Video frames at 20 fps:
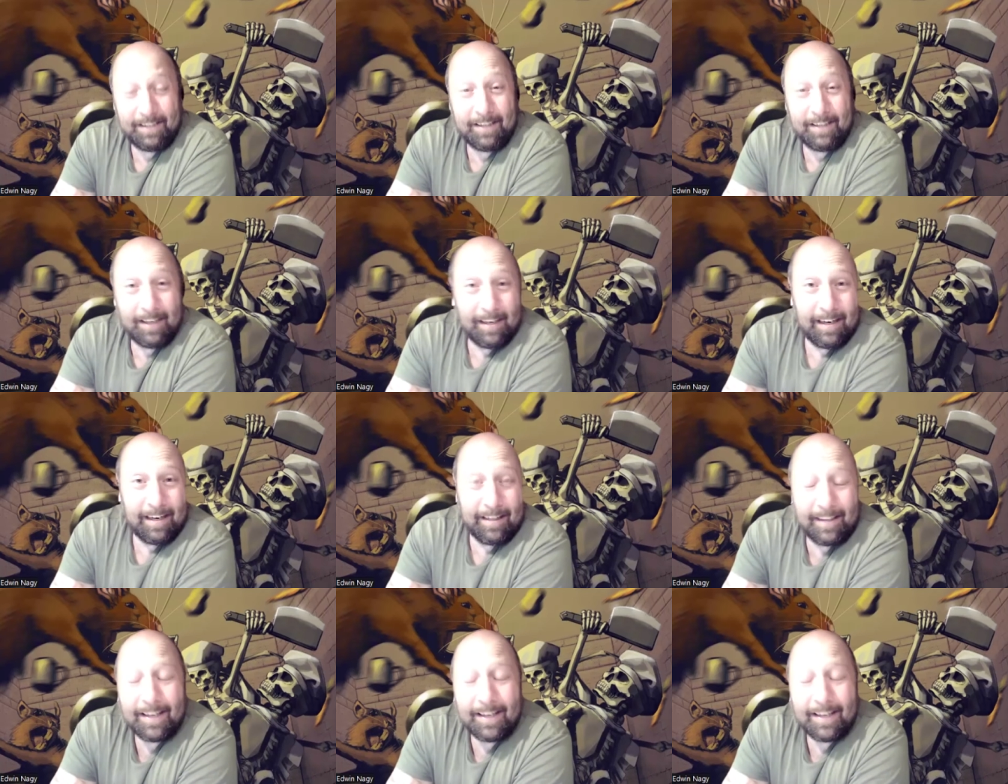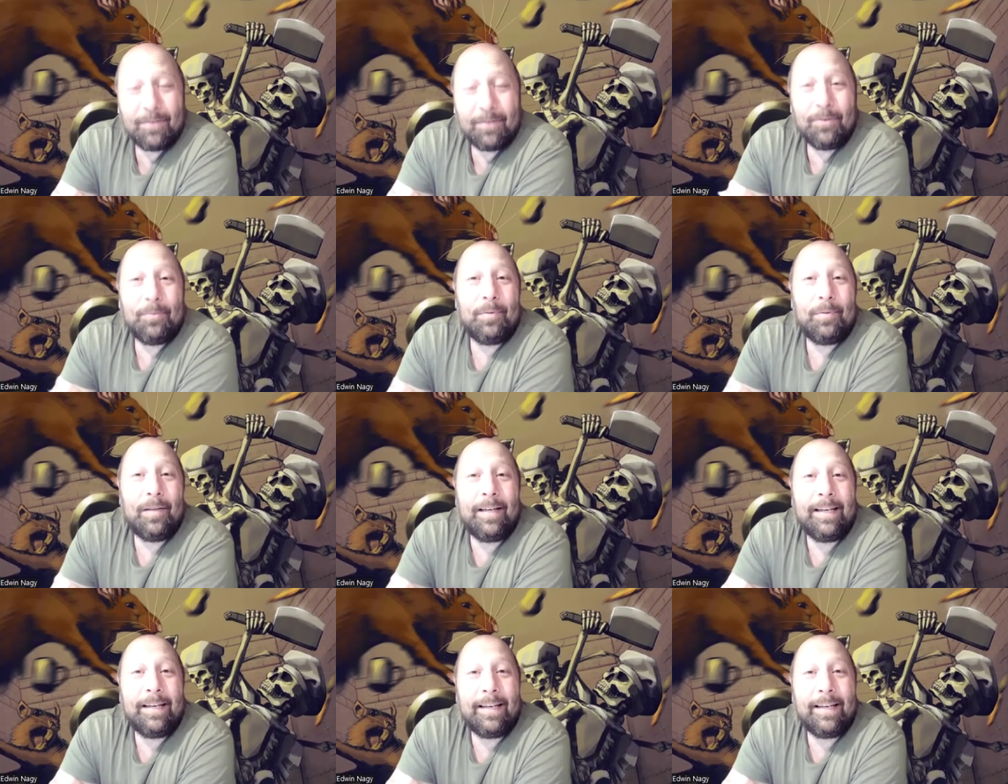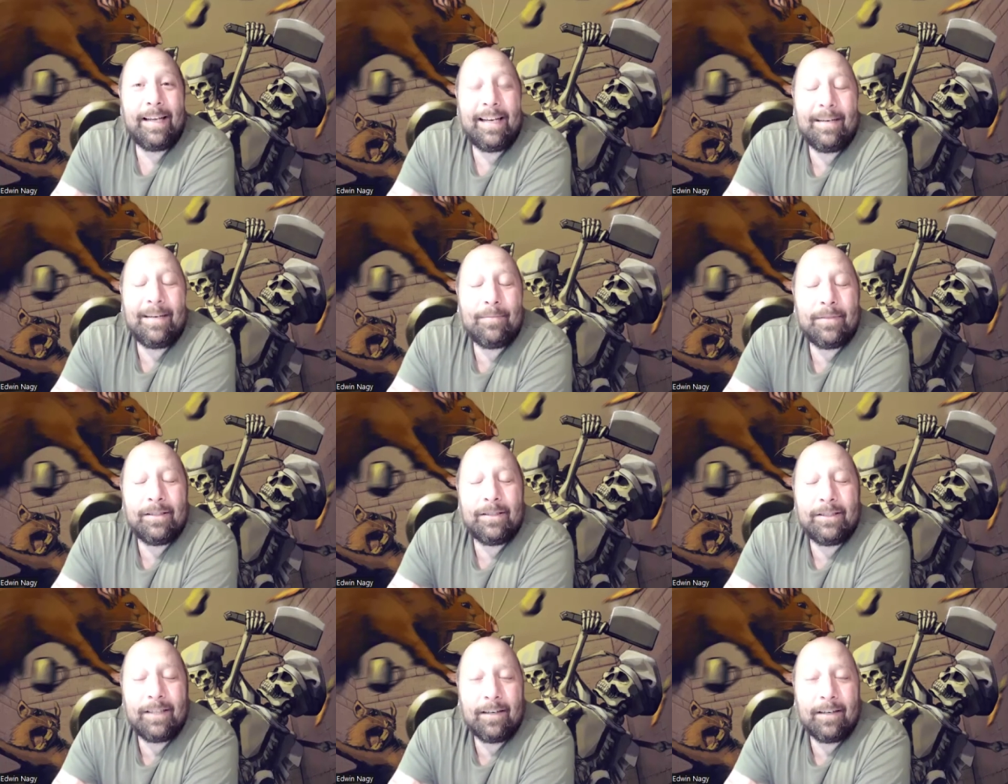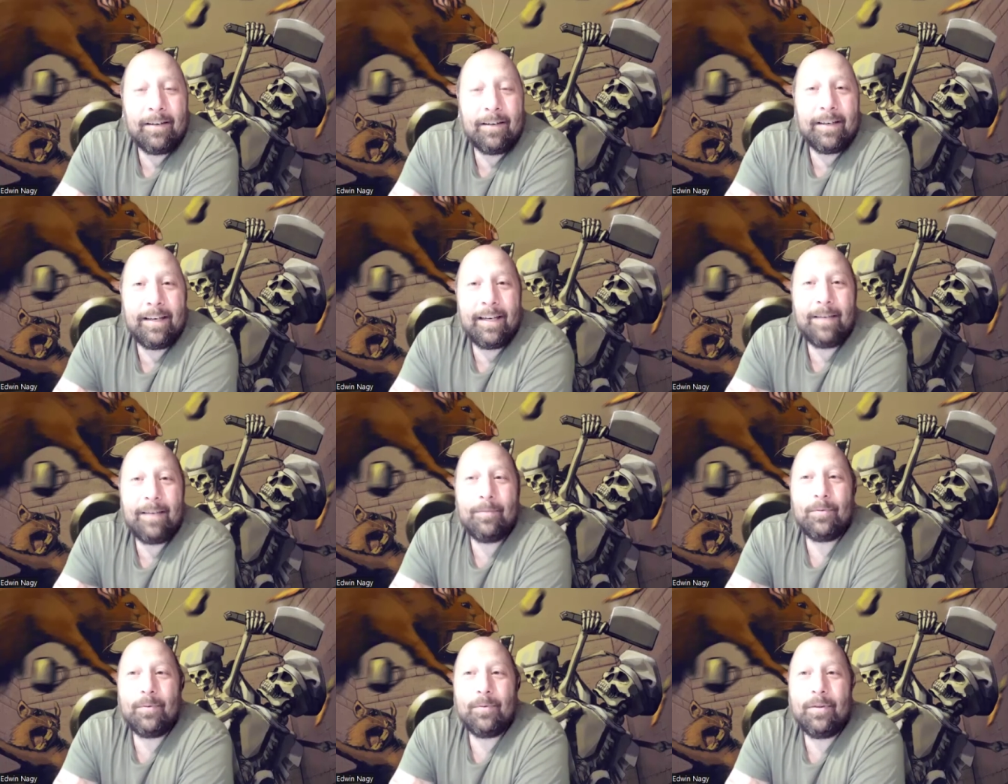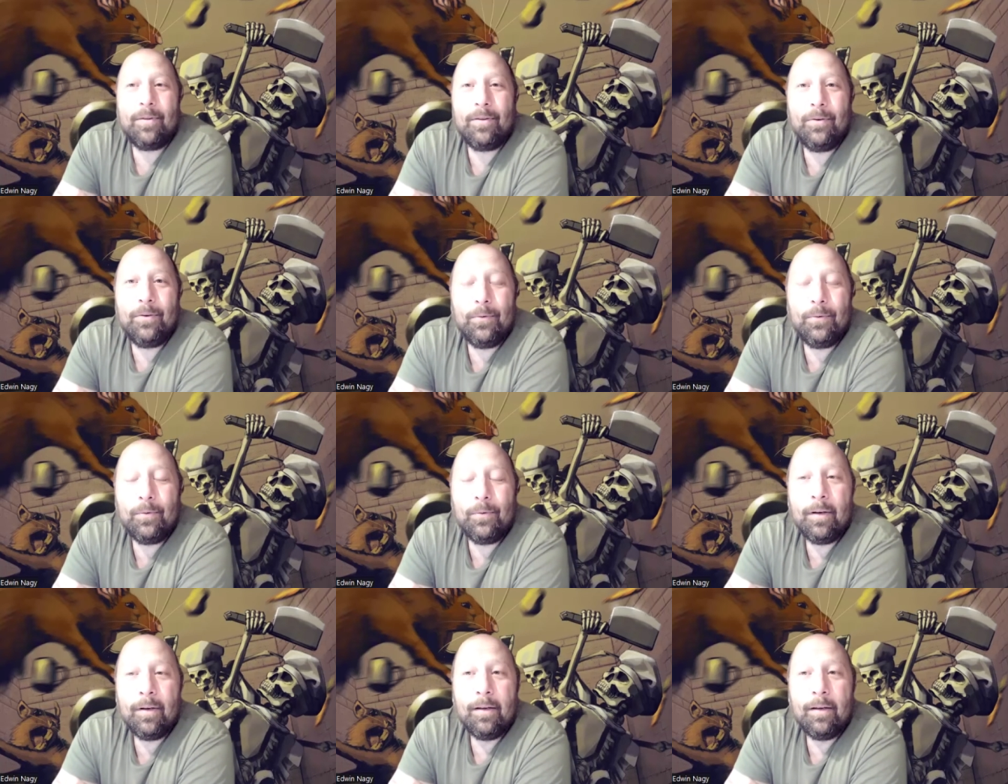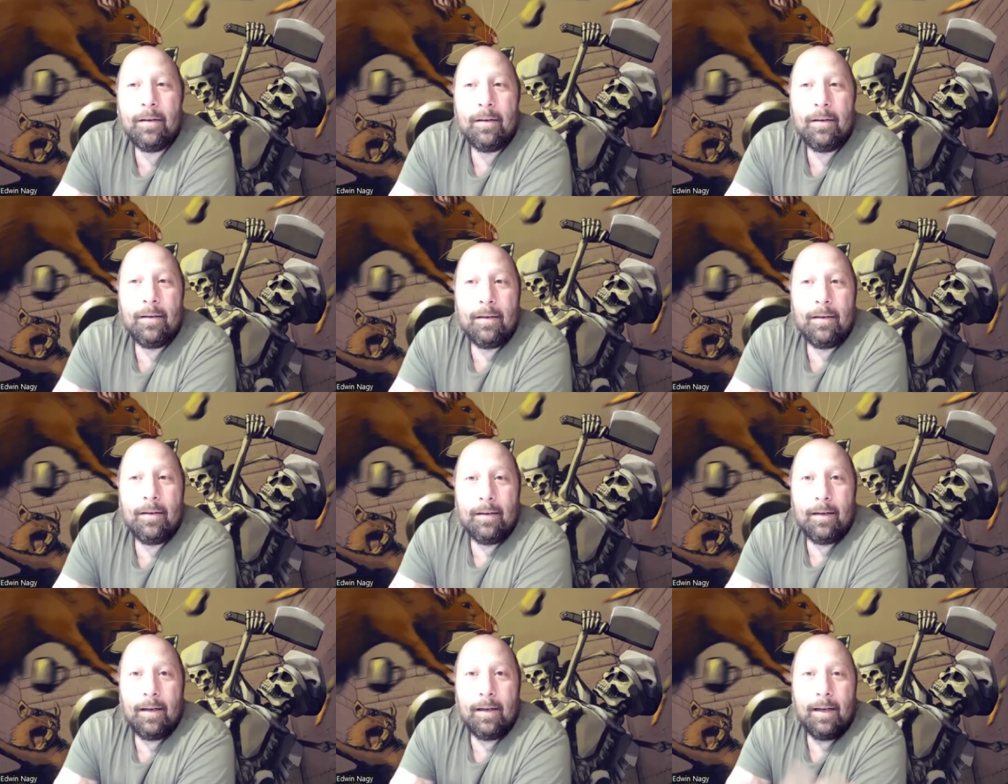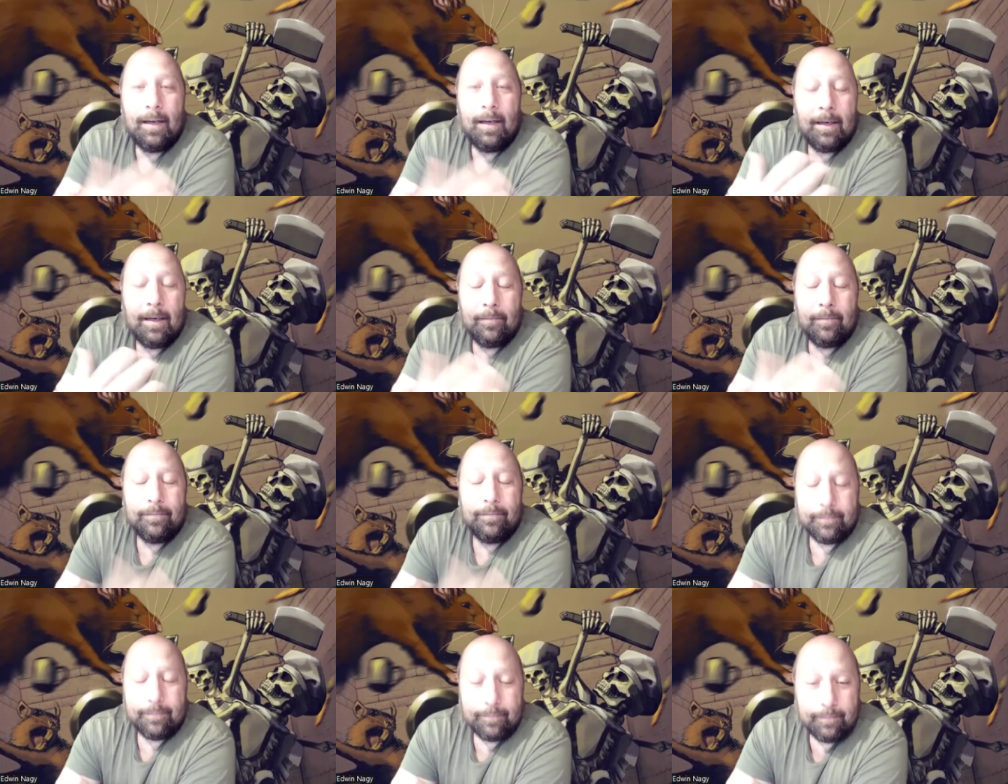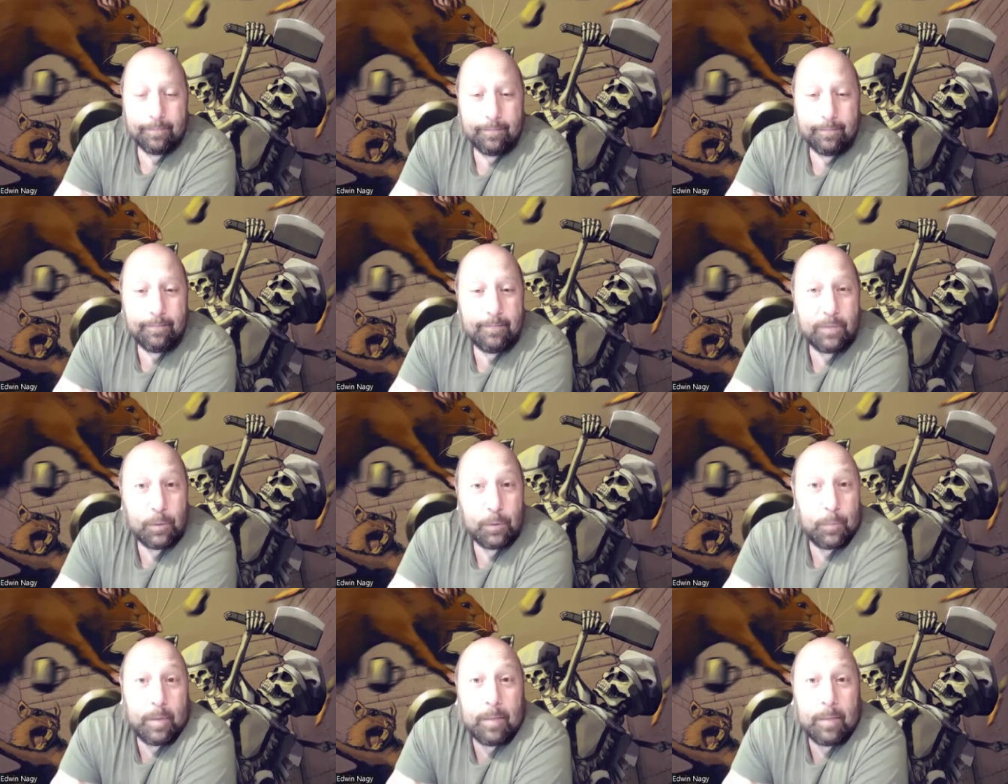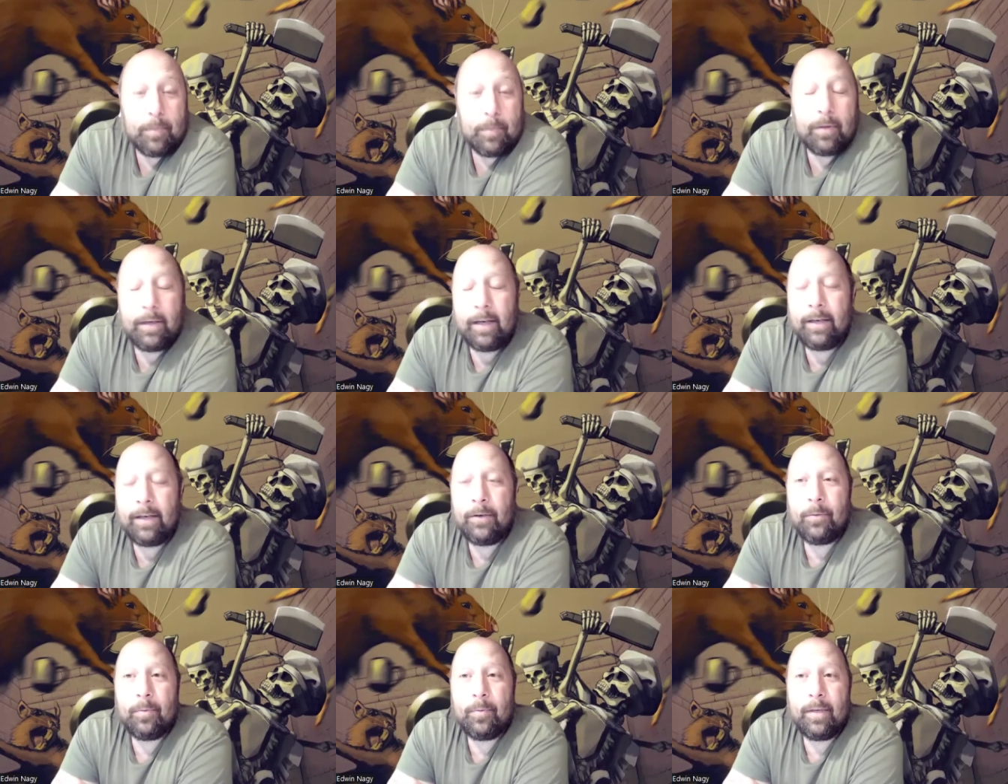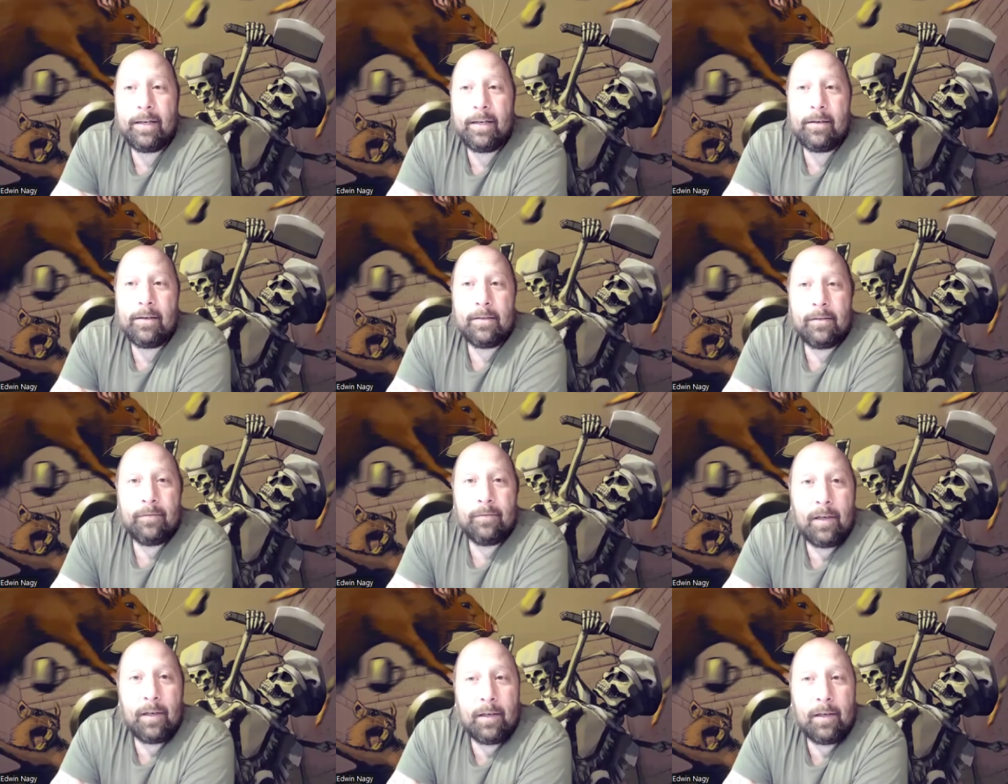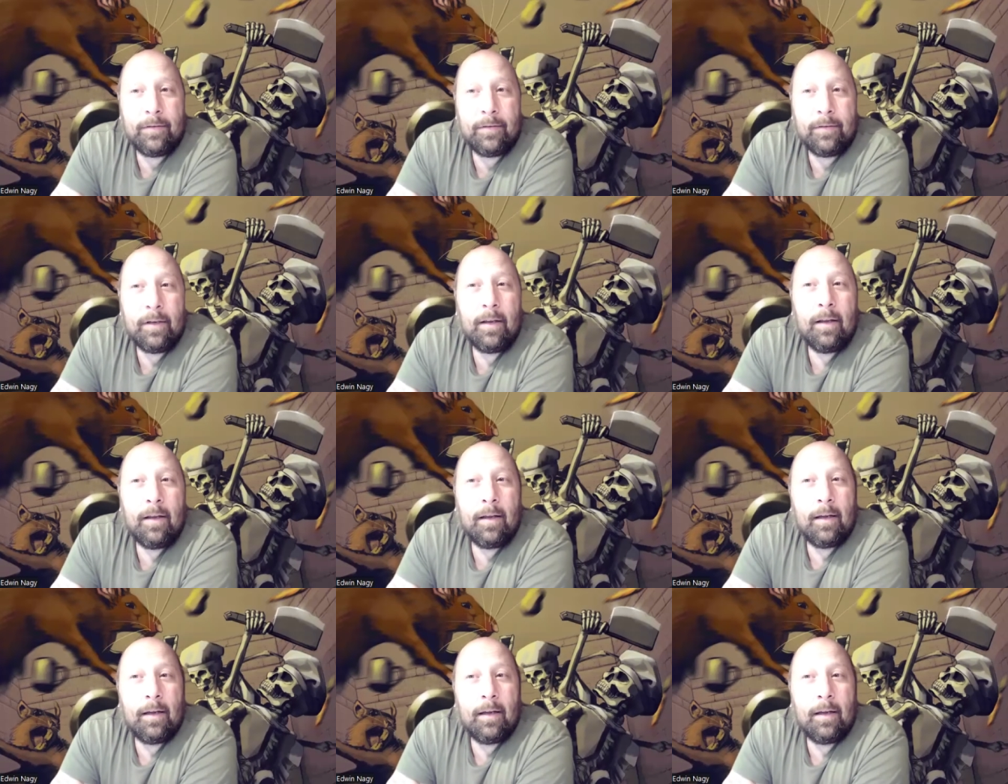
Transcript: done, I think, through playing games and sharing games with new um, new people, getting new players involved.